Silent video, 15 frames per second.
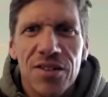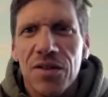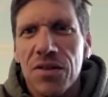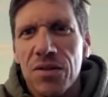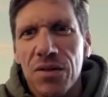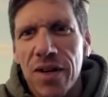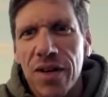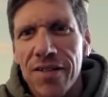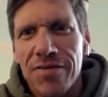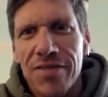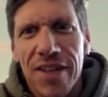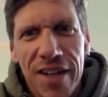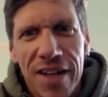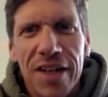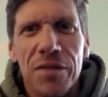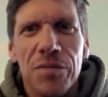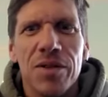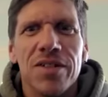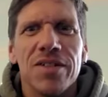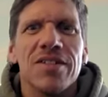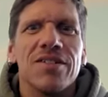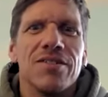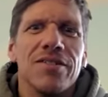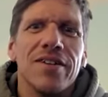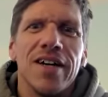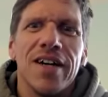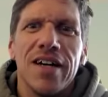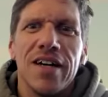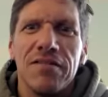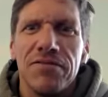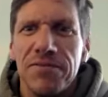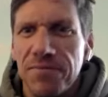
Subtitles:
Do you have 10 animals? Do you have